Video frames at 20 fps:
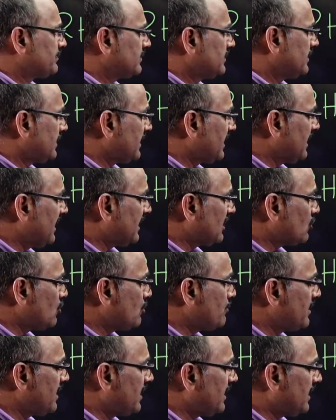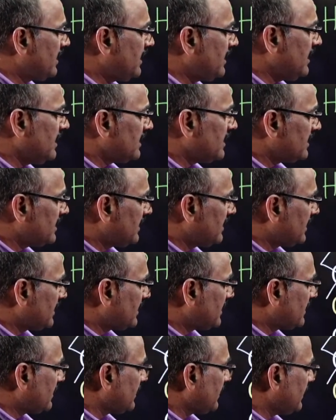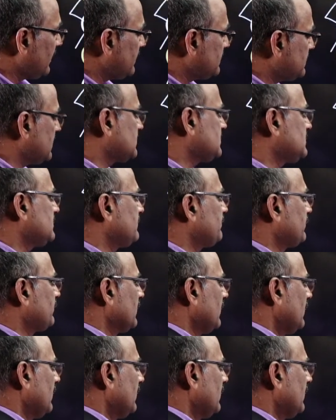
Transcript: the relative humidity decreases.